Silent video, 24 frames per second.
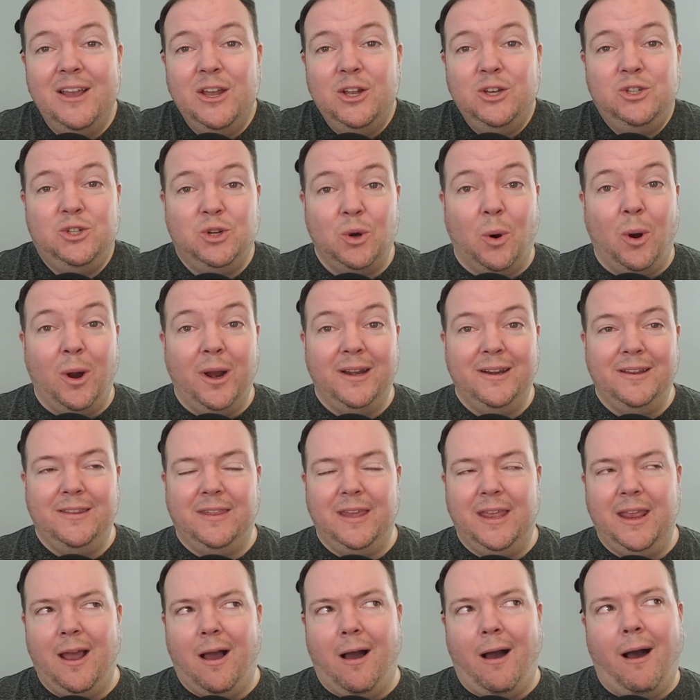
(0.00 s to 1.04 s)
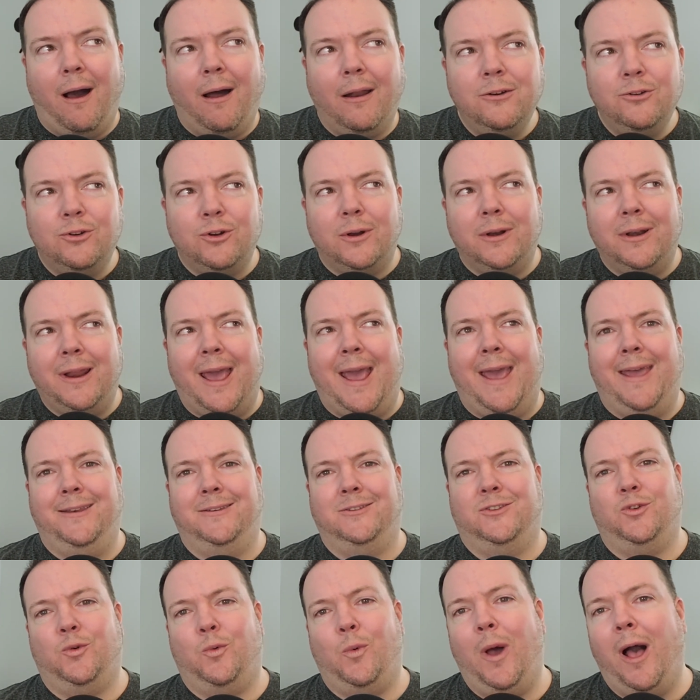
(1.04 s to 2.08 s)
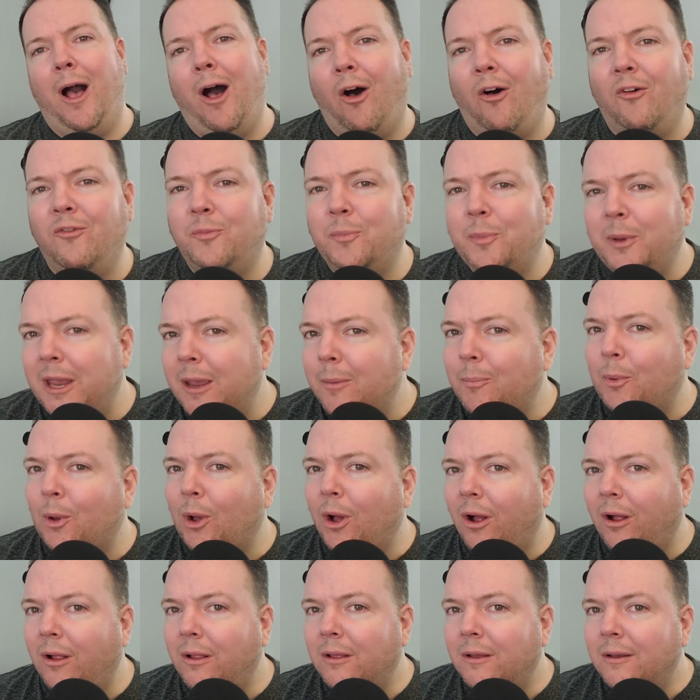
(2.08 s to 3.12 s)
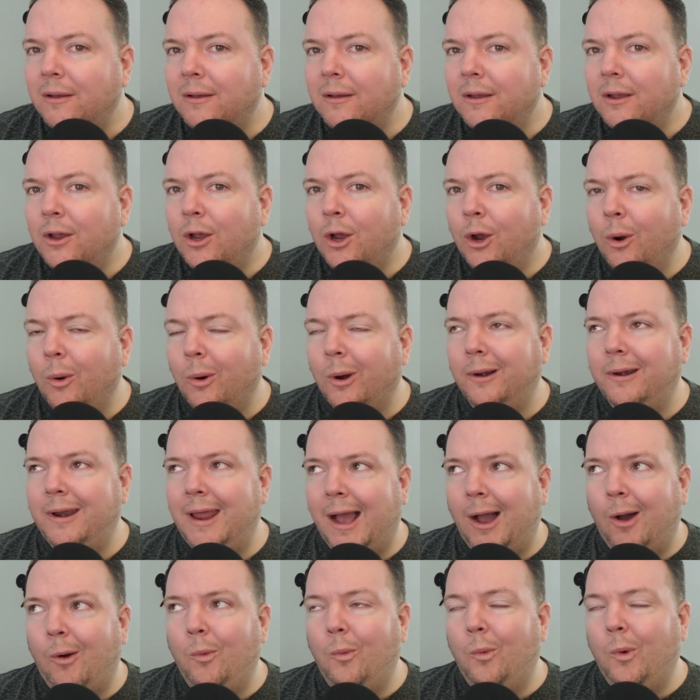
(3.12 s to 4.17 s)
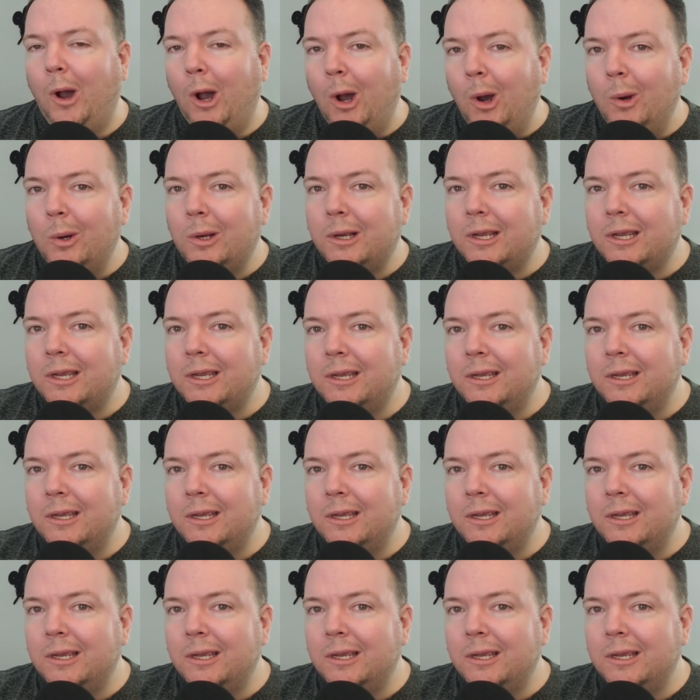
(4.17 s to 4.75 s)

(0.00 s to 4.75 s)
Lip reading: join the 112 people who are now woke